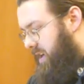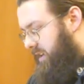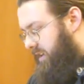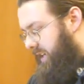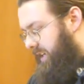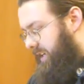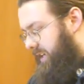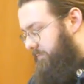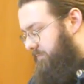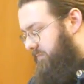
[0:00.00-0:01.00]
The
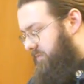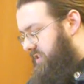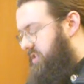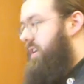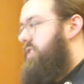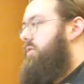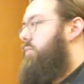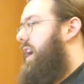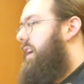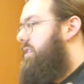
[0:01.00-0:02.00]
um, situation
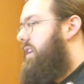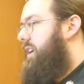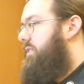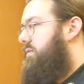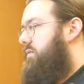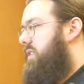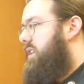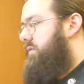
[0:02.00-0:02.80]
with wildlife,